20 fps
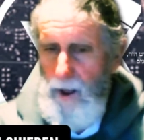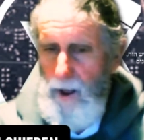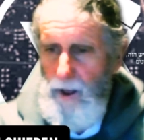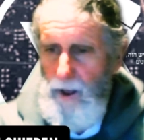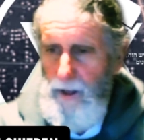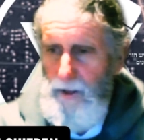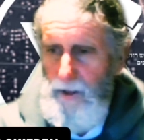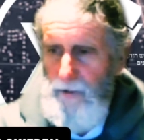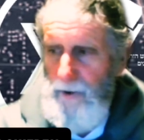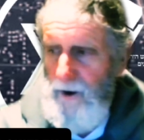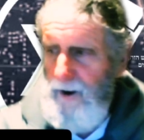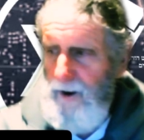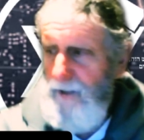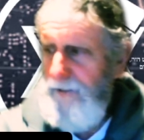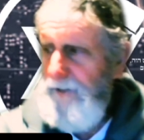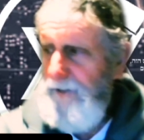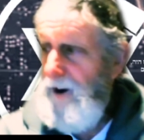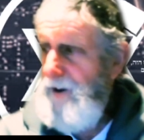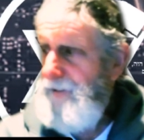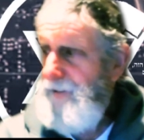Then one of the
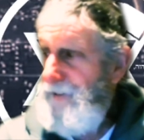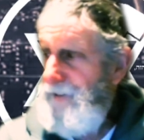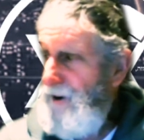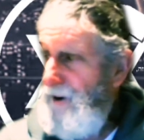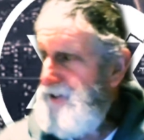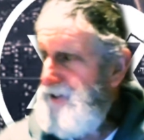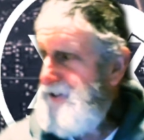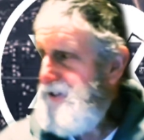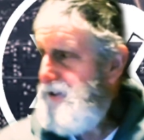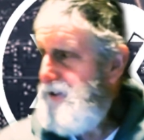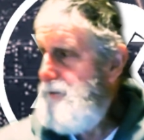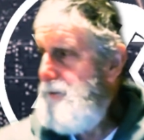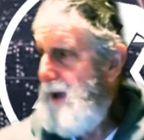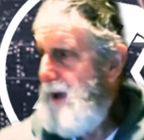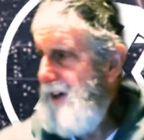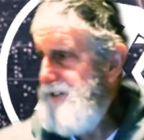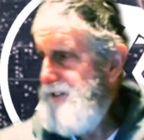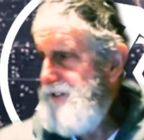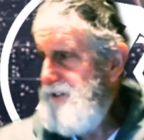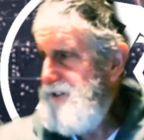very first
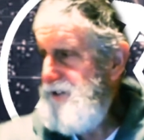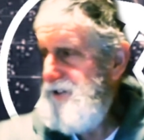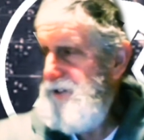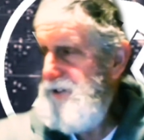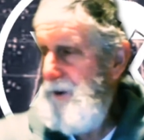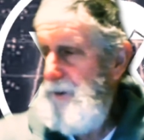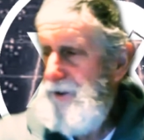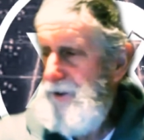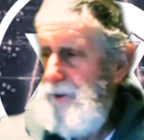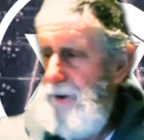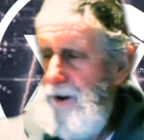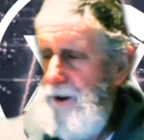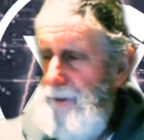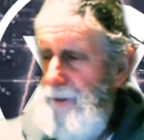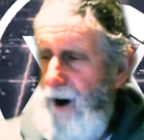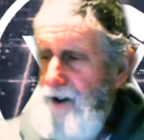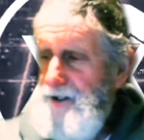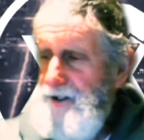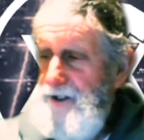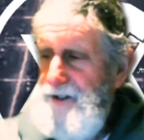passages from this week's
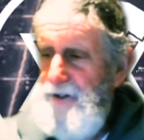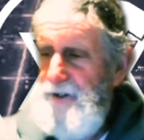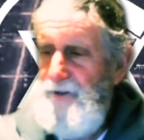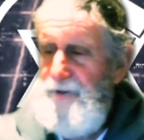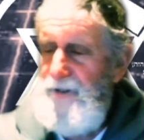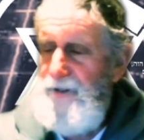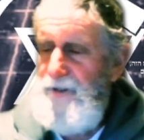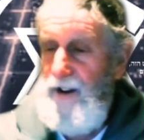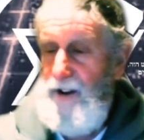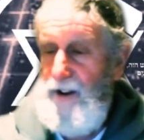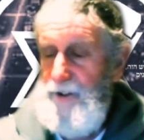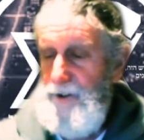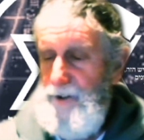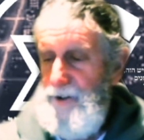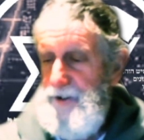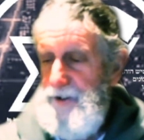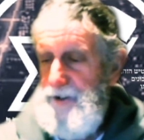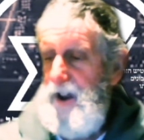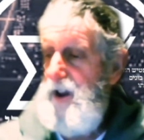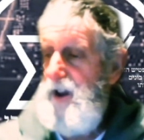parsha is very
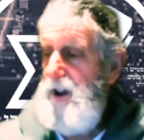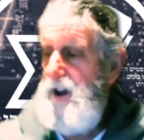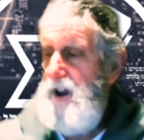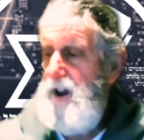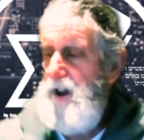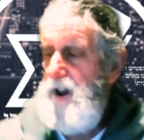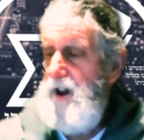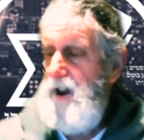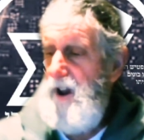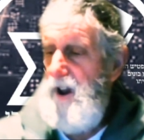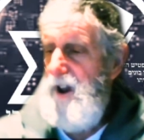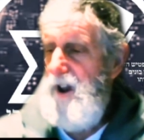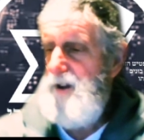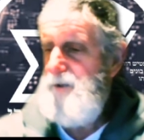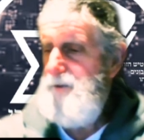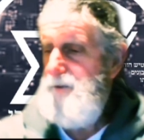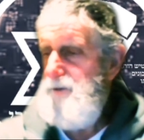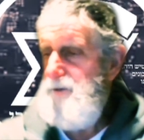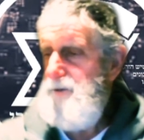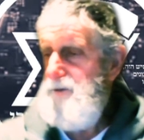interesting,
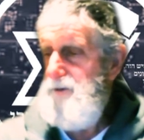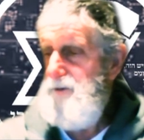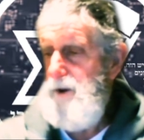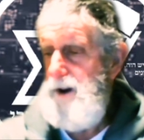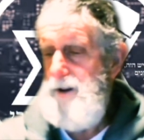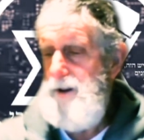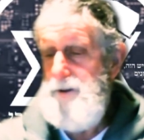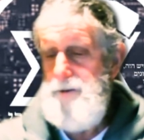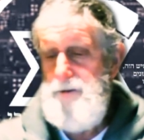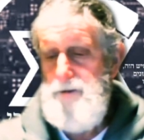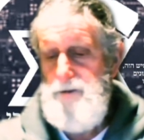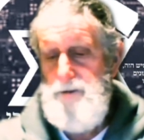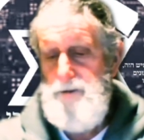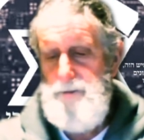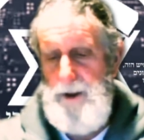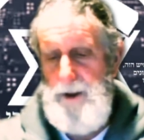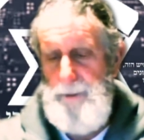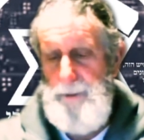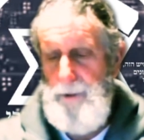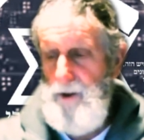and great
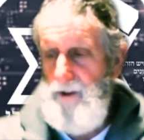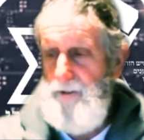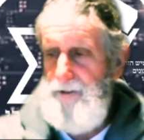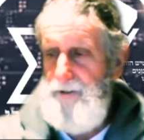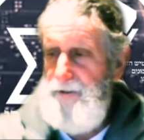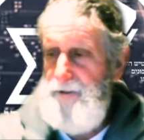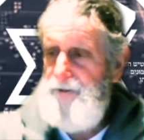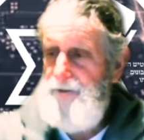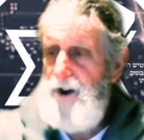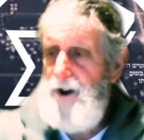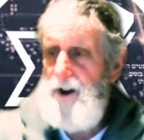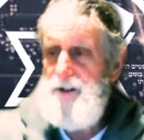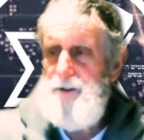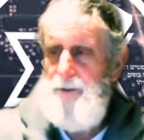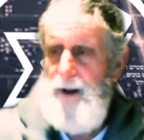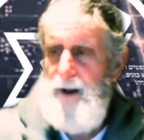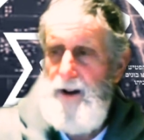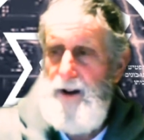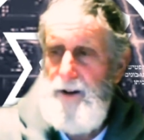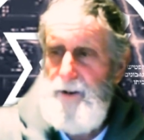people have talked
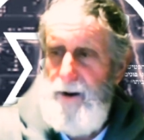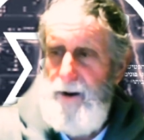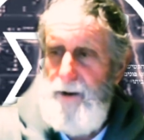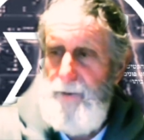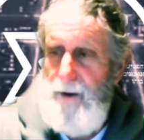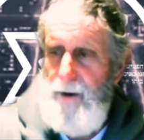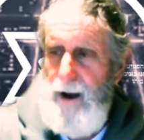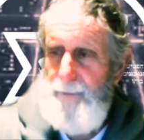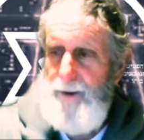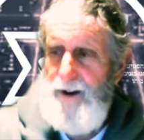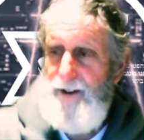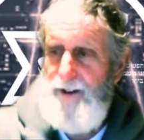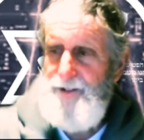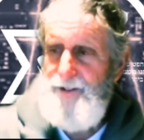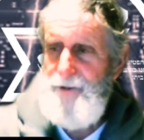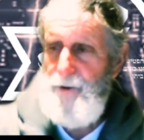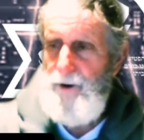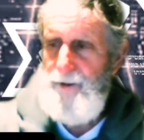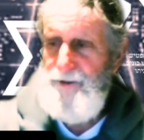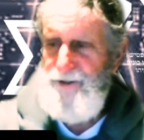about it, great rabbis,
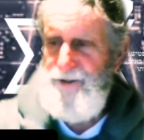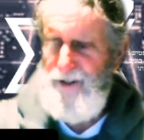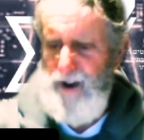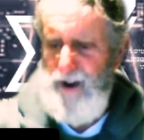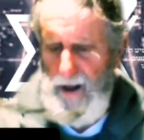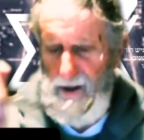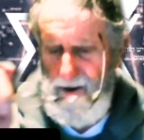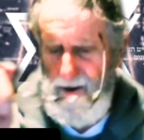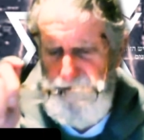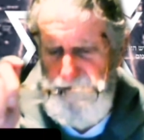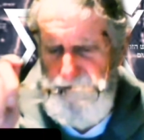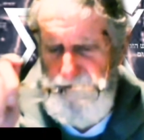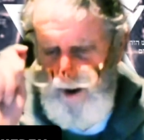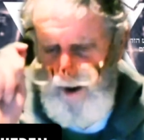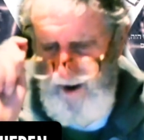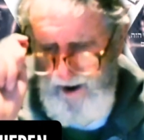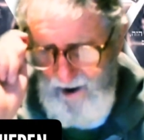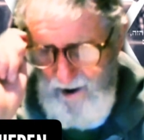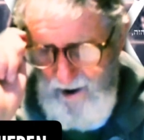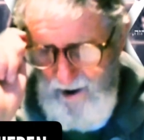great scholars.
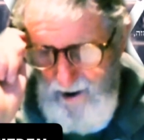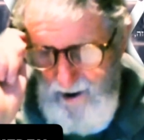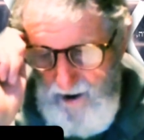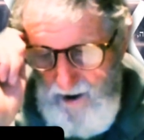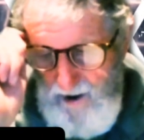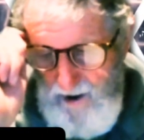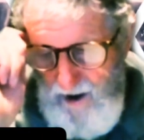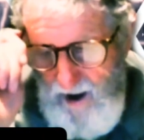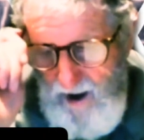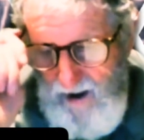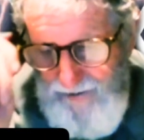And it